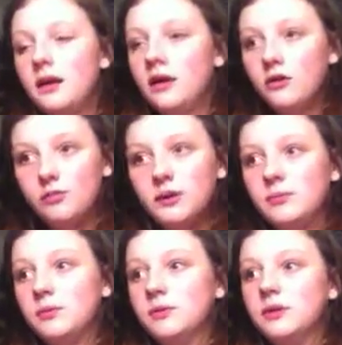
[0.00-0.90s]
A lot of
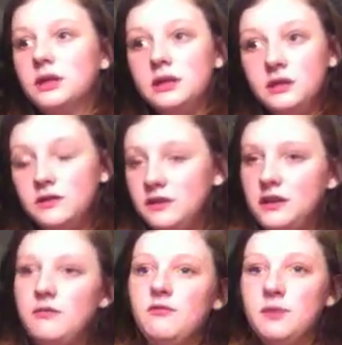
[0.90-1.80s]
people
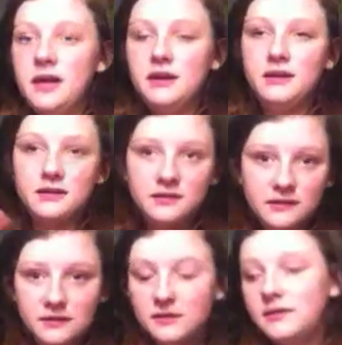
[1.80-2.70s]
accusing him of being
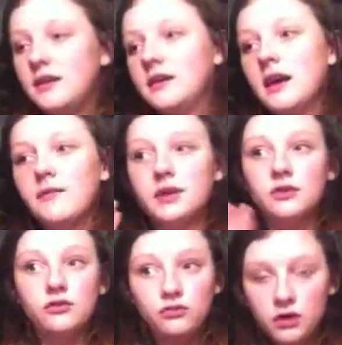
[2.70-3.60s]
narcissistic, having
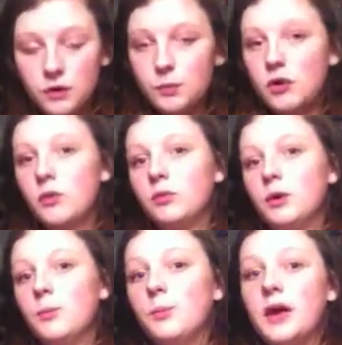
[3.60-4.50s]
a drug
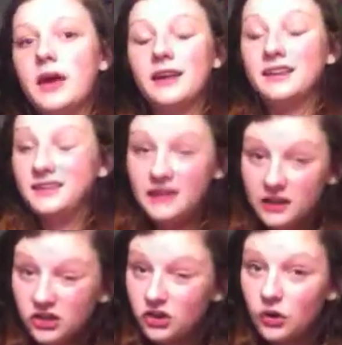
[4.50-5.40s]
problem, being an
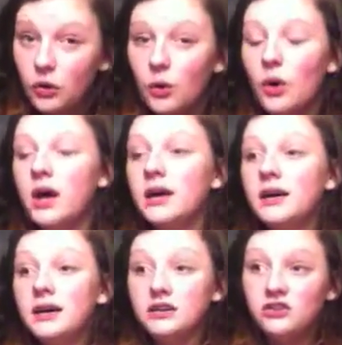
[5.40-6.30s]
attention whore,
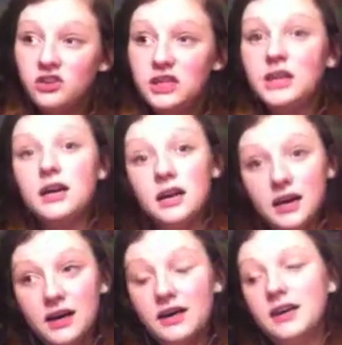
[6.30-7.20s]
a cheat, a
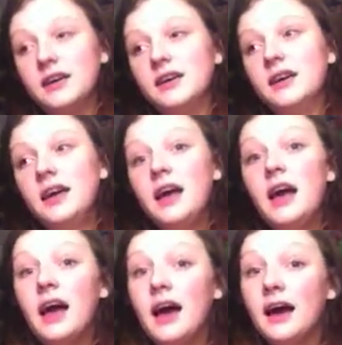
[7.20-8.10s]
liar,
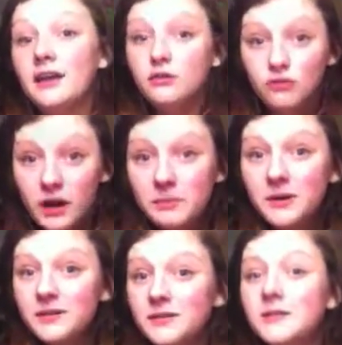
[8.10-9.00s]
and a
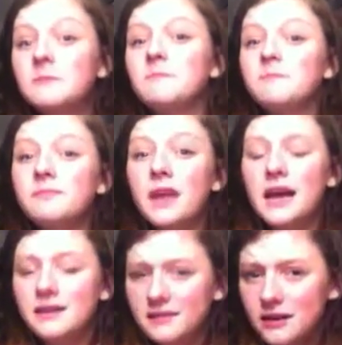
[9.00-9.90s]
rapist,
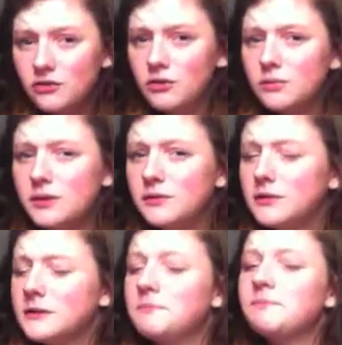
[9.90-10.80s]
and a sexual
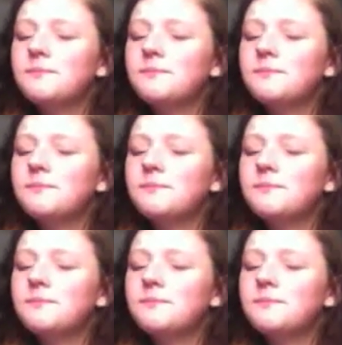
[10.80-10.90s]
abuser.